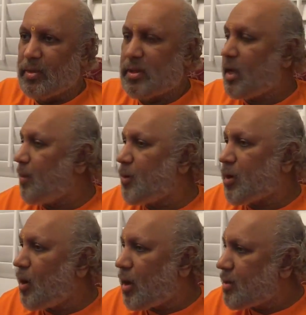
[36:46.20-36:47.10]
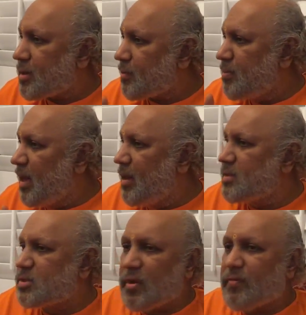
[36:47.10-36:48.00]
Think about all other
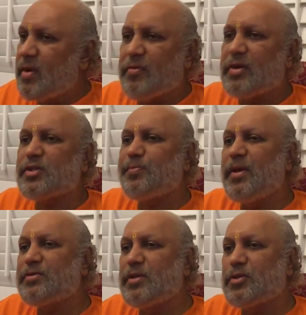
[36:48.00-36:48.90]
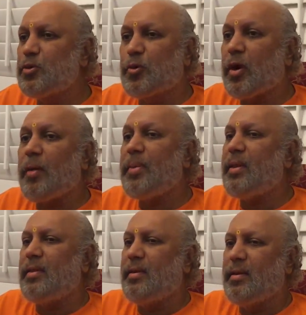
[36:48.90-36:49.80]
millions of different species you could have
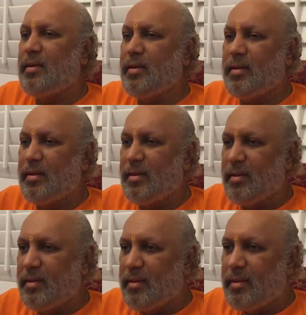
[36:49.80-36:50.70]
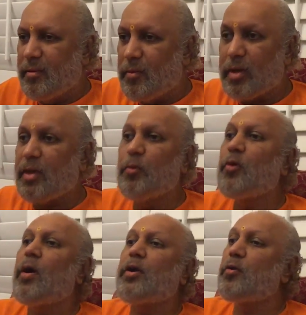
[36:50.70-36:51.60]
been. What
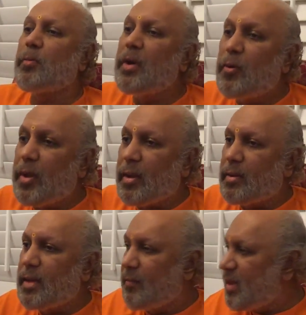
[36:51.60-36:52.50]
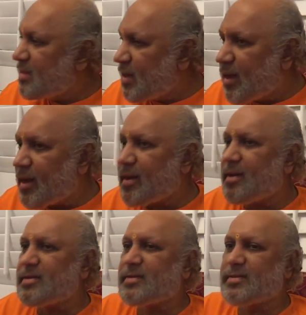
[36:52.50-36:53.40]
you would be doing? Living in the
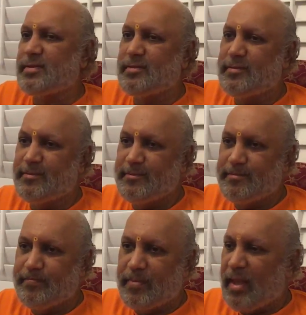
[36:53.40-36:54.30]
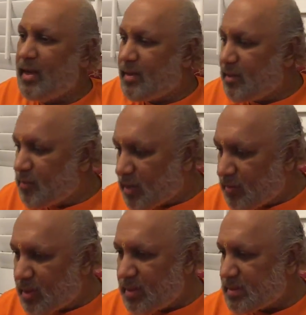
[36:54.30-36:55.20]
darkness. Eating
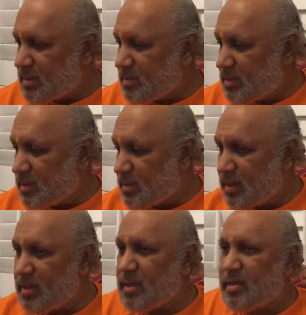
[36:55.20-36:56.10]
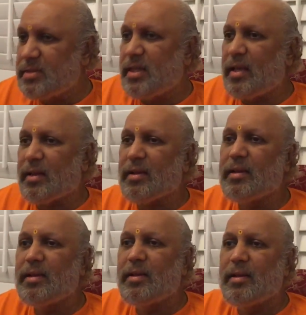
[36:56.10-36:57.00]
whatever is a dirt thing that is there.
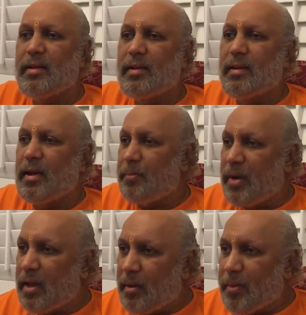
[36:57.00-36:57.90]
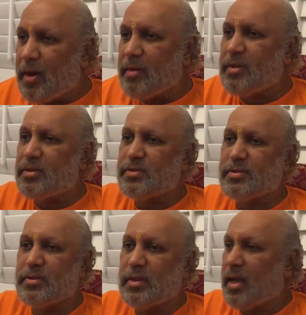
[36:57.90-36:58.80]
Depending upon
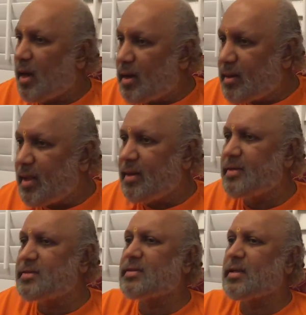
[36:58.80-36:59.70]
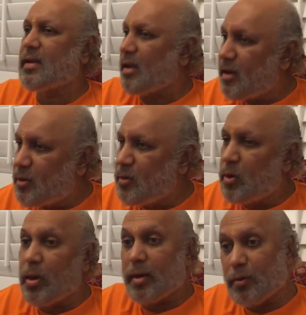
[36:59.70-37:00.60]
others. Cannot take a decision. Cannot
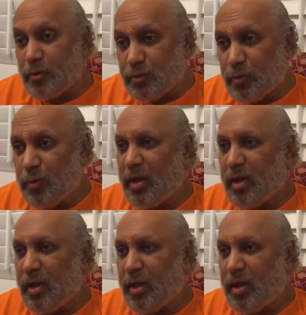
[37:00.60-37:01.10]
go to school.